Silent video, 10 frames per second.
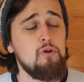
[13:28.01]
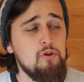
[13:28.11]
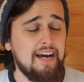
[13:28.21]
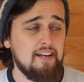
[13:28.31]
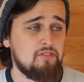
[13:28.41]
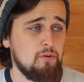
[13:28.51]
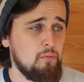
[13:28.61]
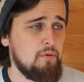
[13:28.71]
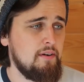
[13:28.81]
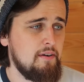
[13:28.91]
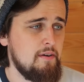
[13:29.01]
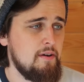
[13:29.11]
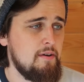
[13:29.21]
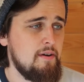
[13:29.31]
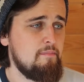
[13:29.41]
Newcastle
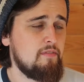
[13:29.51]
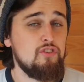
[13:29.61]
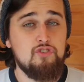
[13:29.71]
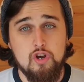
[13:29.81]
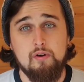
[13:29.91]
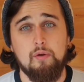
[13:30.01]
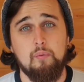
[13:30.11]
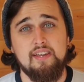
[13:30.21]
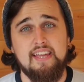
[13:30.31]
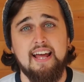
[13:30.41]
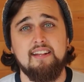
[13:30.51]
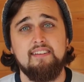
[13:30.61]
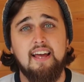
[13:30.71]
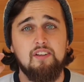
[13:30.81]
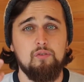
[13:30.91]
drew at the
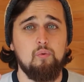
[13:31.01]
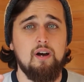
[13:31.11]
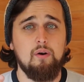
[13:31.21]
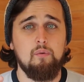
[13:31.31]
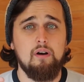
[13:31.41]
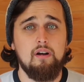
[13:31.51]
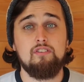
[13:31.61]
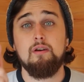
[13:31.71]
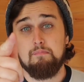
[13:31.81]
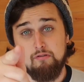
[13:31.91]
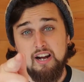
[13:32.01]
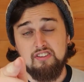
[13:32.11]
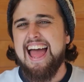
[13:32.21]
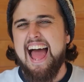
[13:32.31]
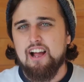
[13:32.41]
weekend as well to Brighton.